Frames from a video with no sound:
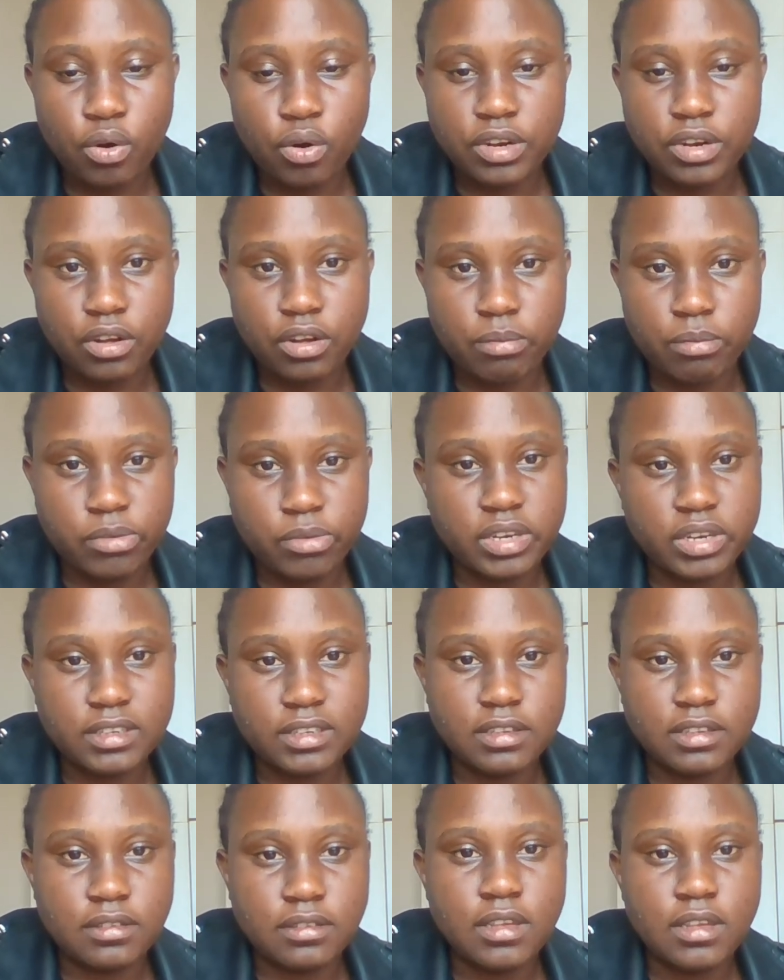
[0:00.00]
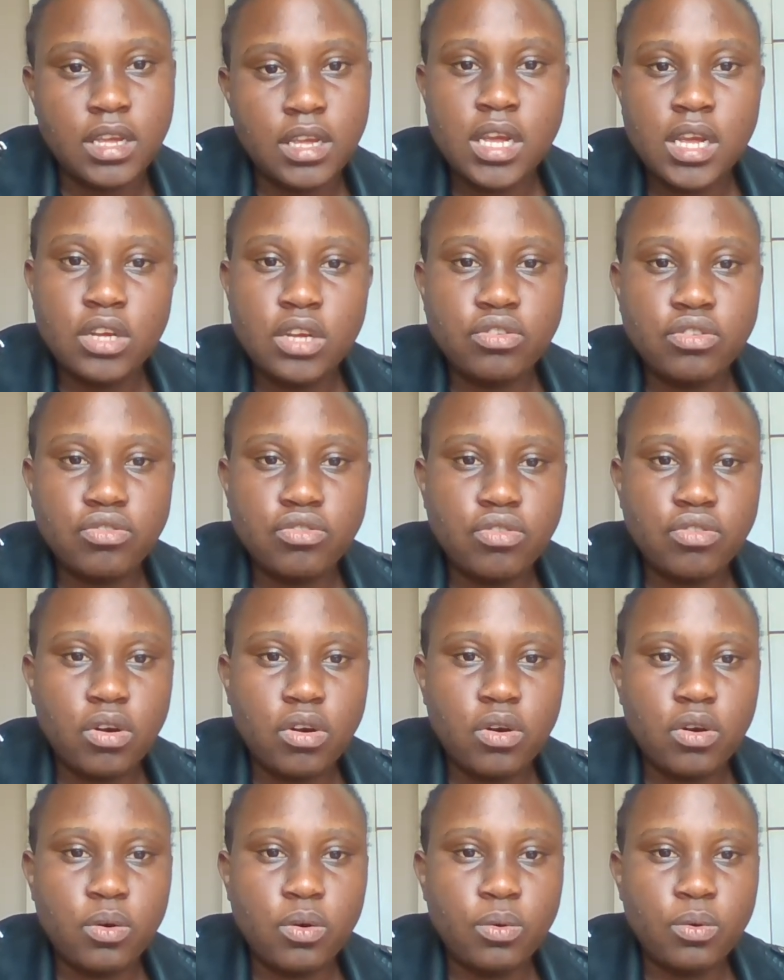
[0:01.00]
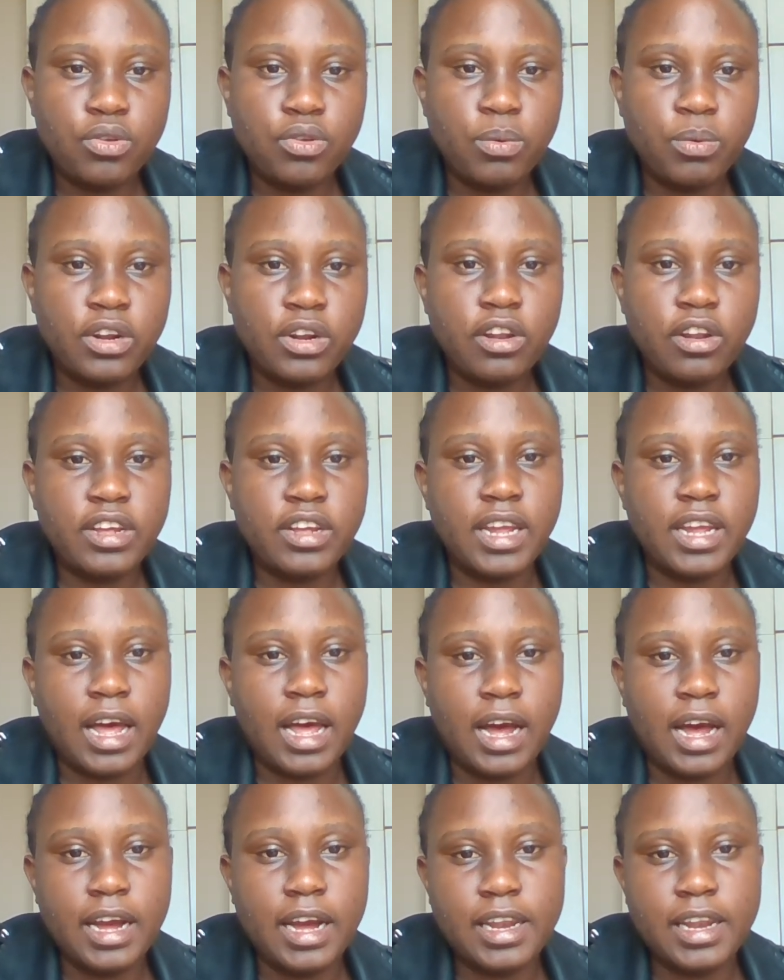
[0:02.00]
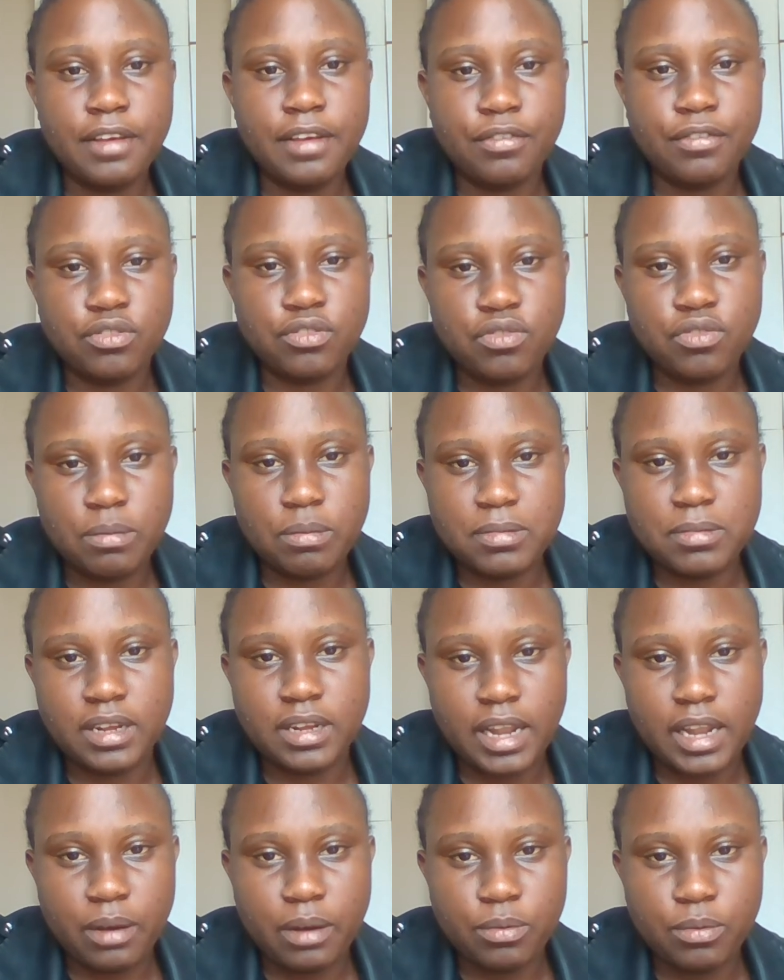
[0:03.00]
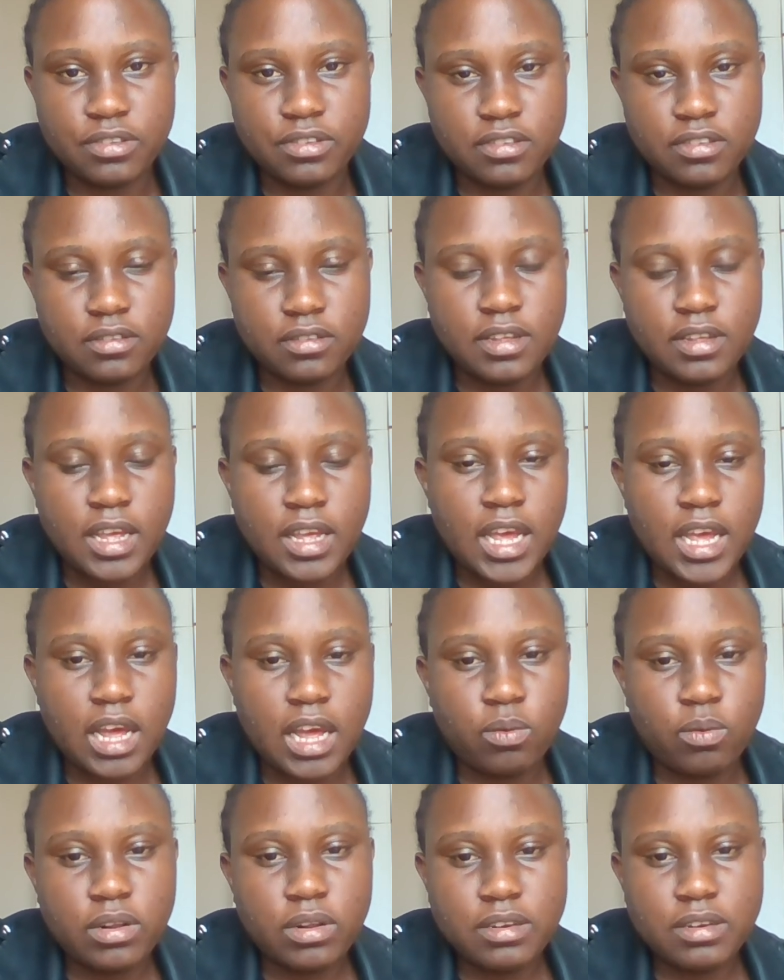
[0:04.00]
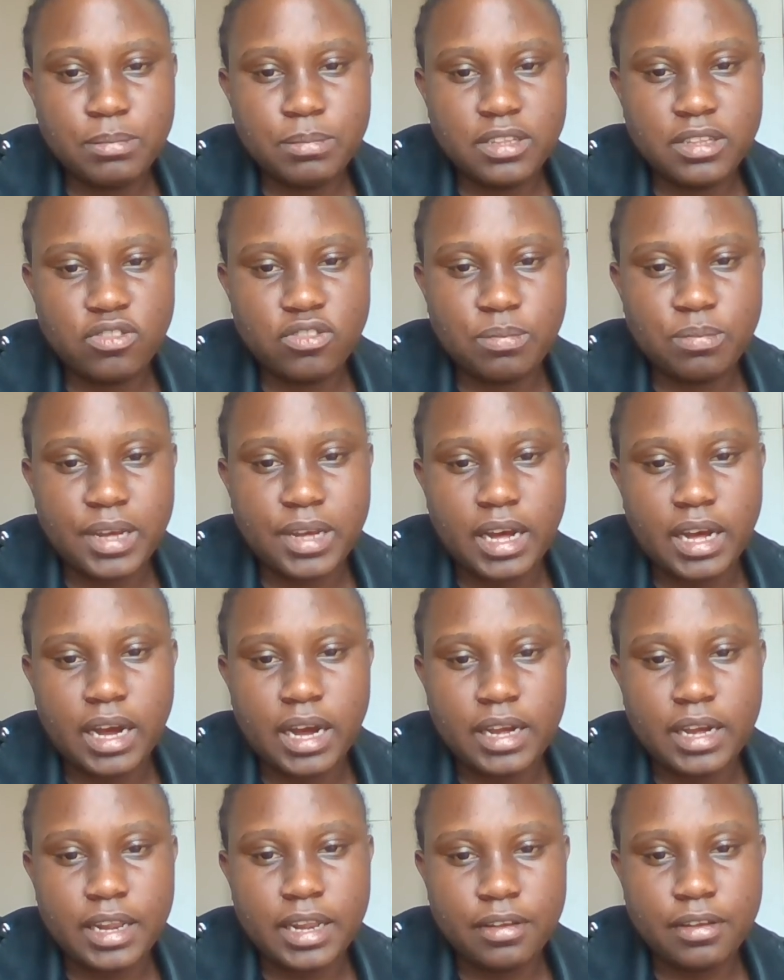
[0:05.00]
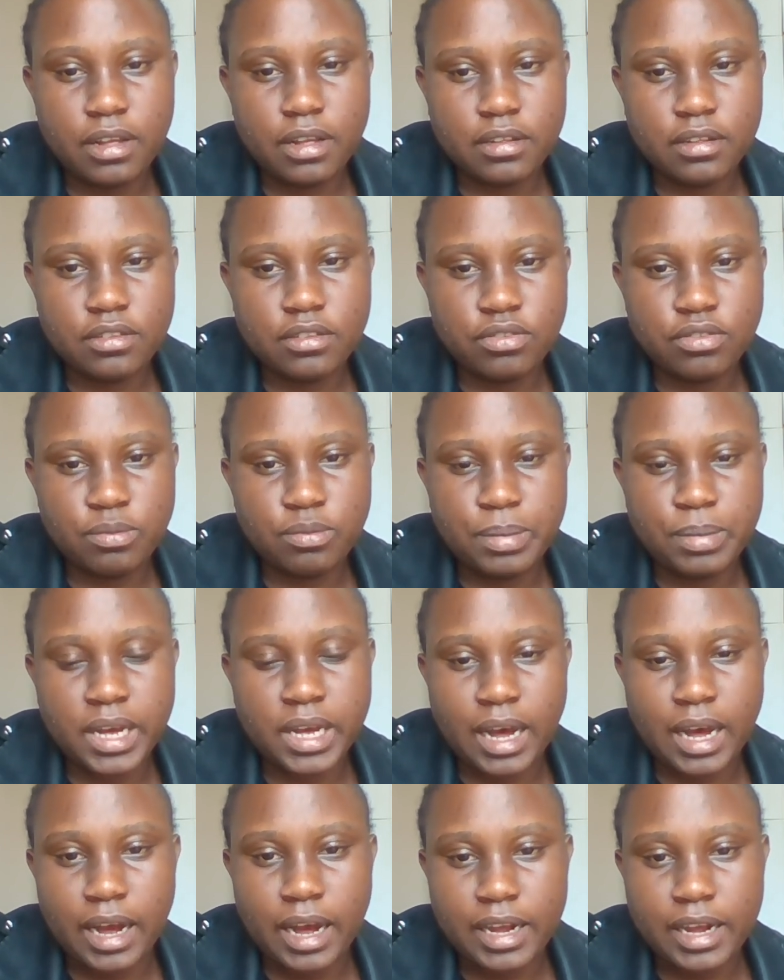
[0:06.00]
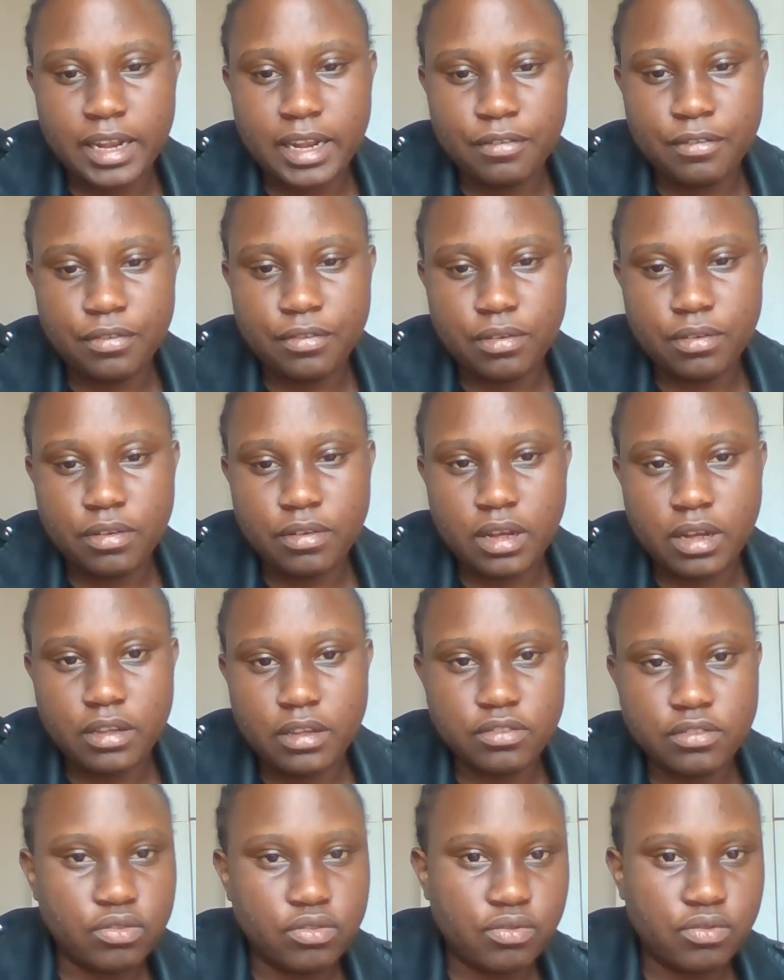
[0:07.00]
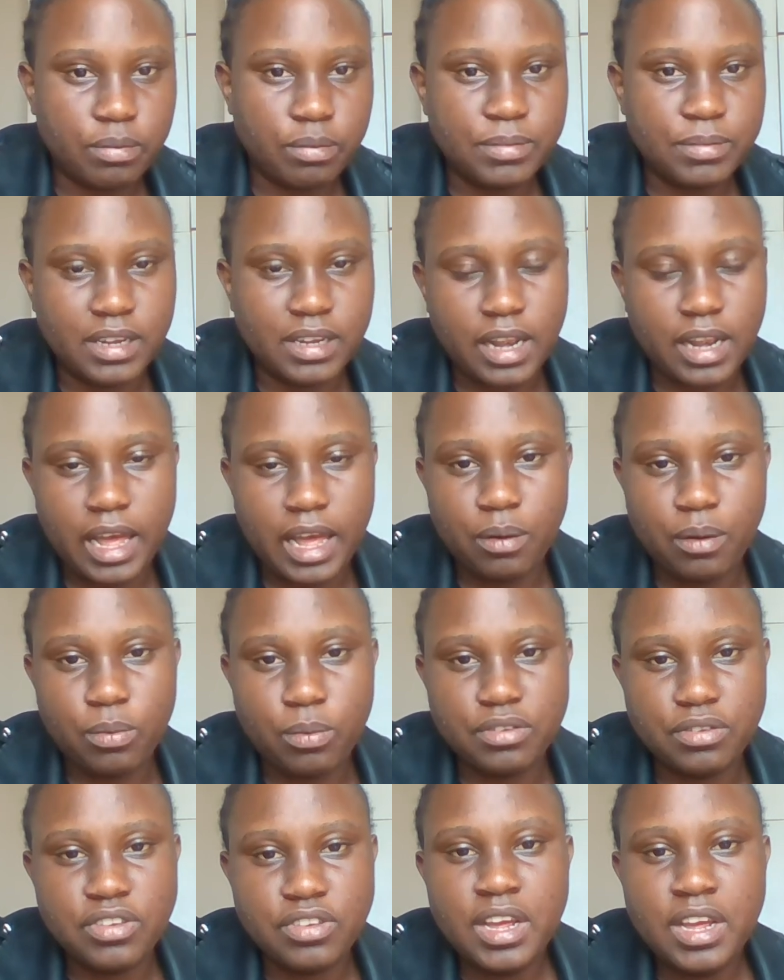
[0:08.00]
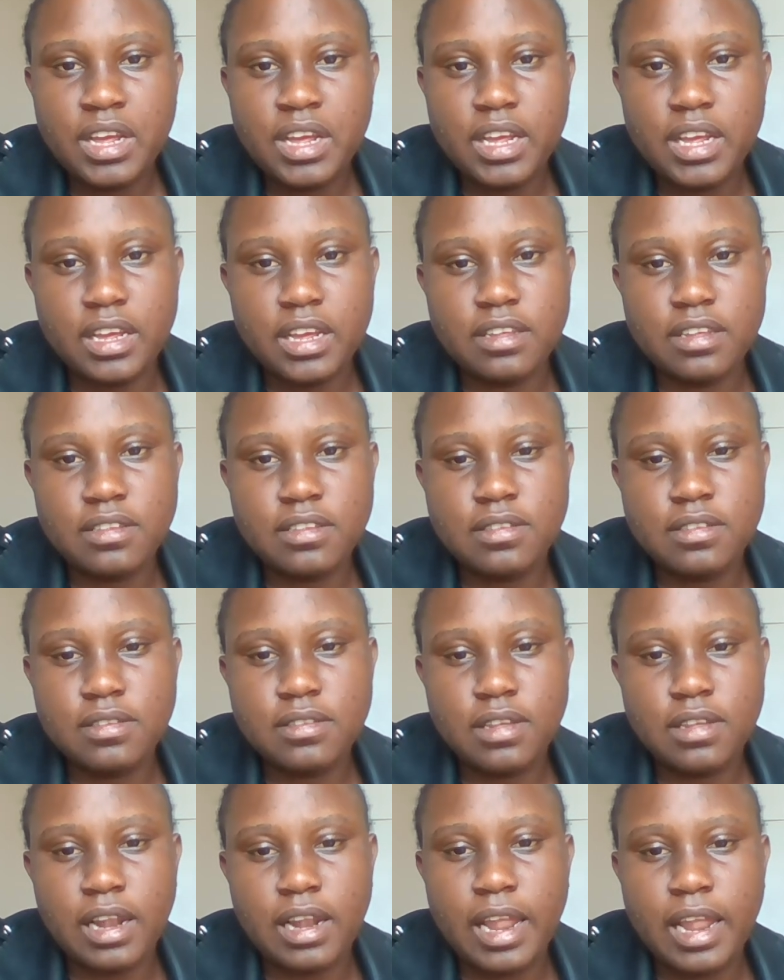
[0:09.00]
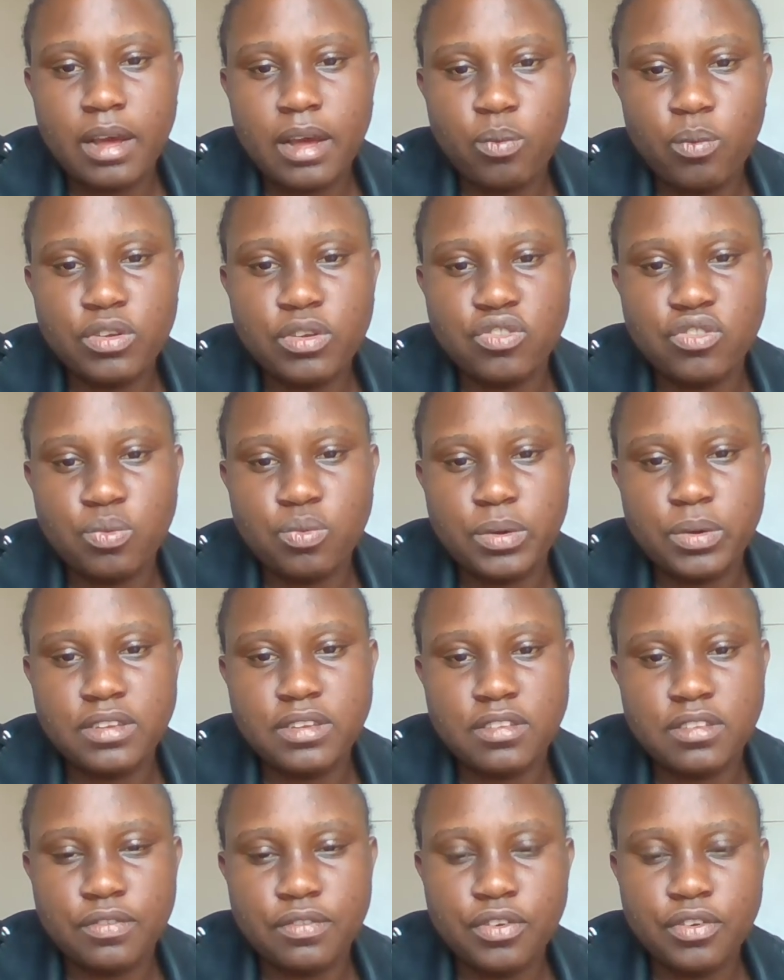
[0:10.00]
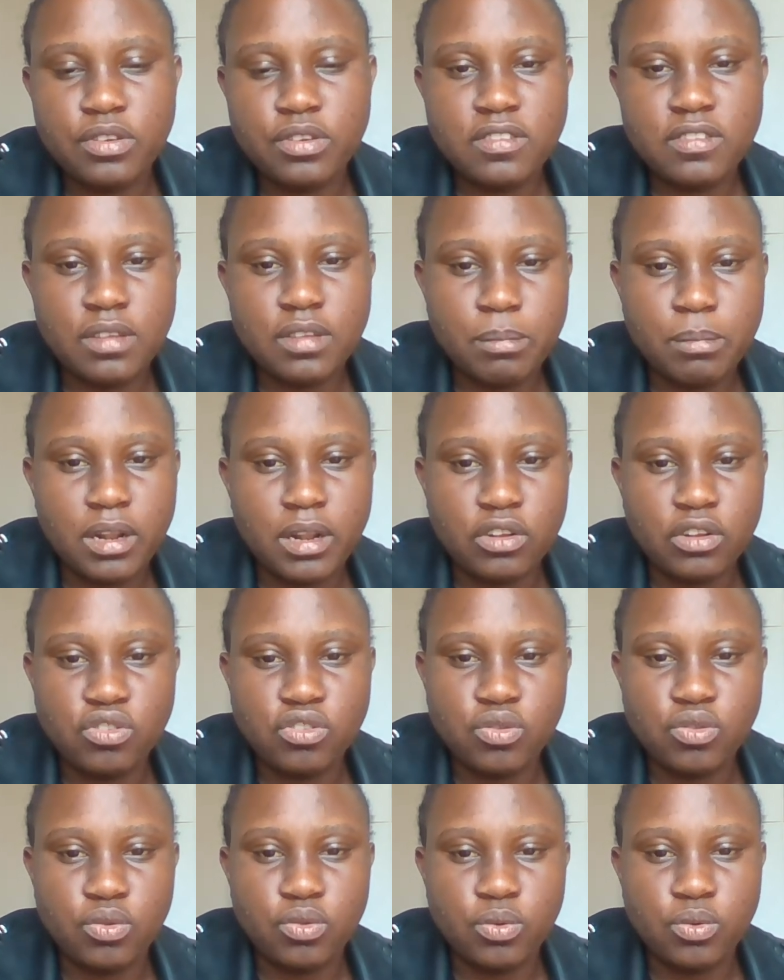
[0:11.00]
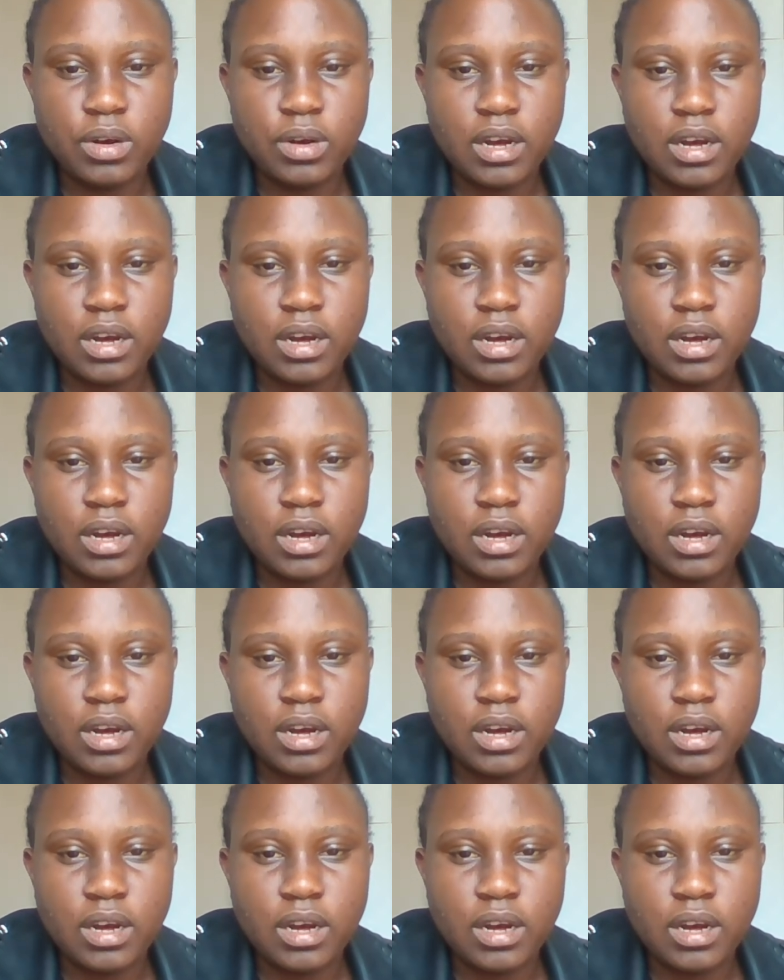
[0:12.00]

communities. So you want to learn a high-level scripting languages, and what it means to be to pick a high-level scripting language is a language which is very similar to